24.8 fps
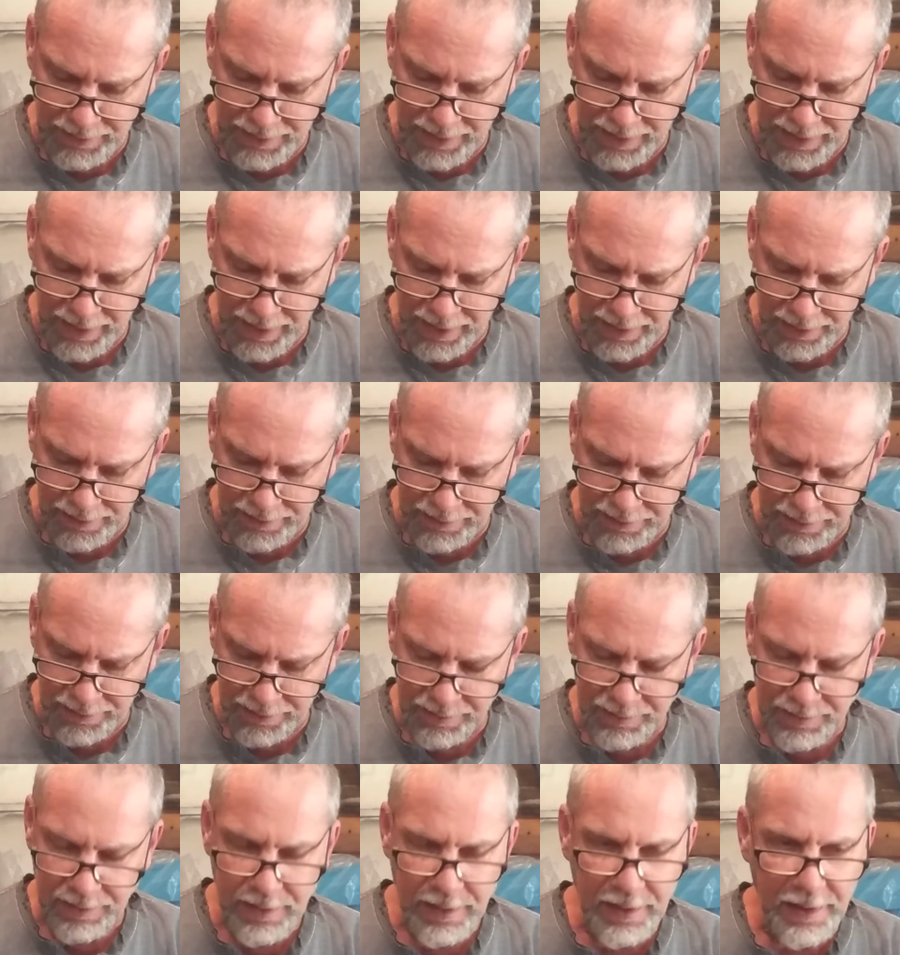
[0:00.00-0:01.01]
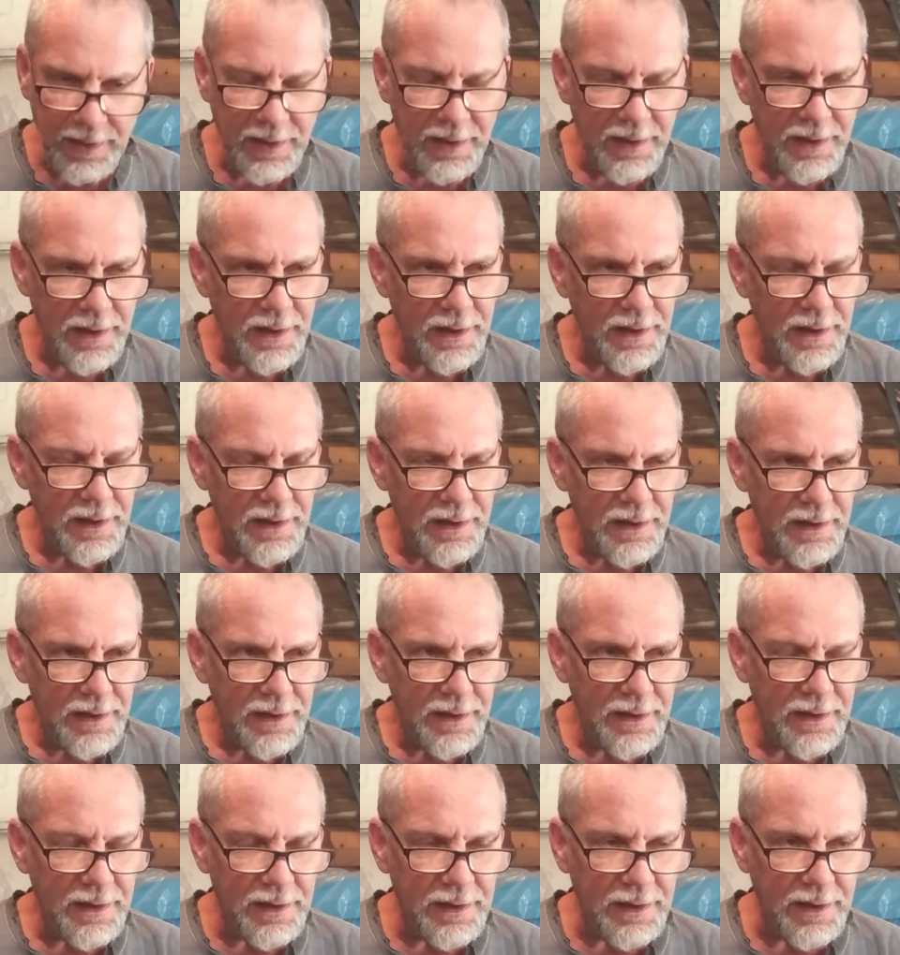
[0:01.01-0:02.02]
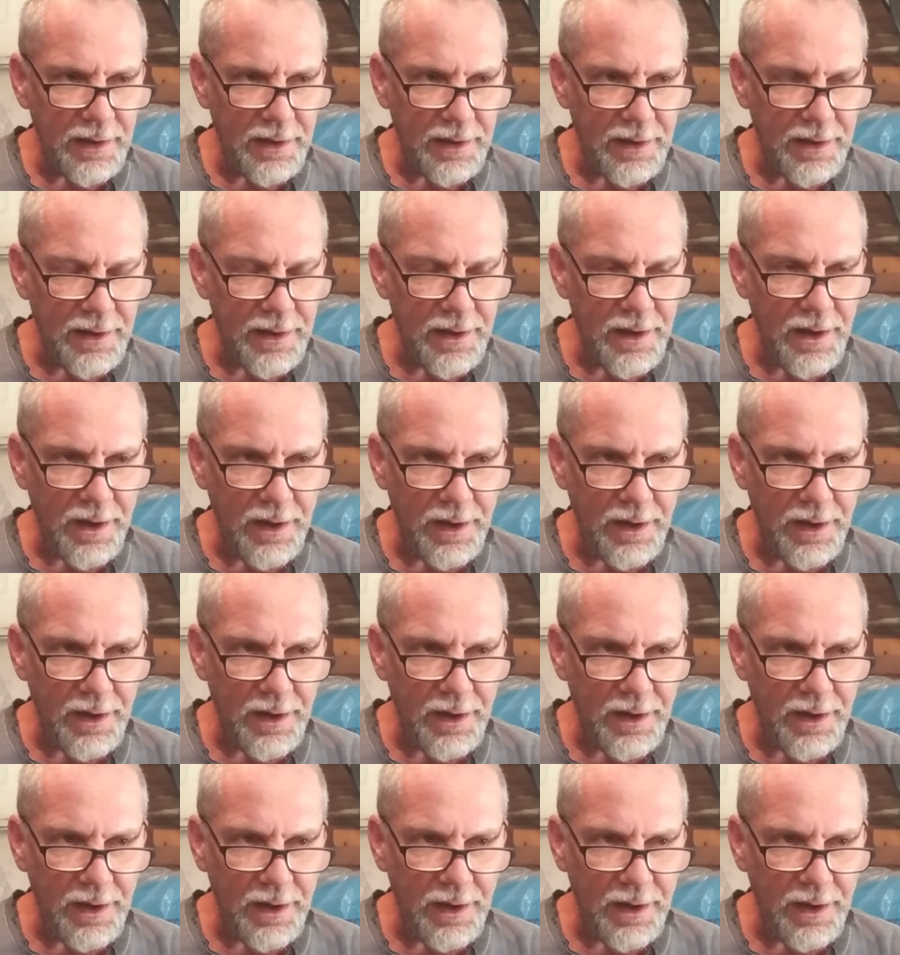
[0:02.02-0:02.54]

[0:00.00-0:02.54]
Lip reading: had in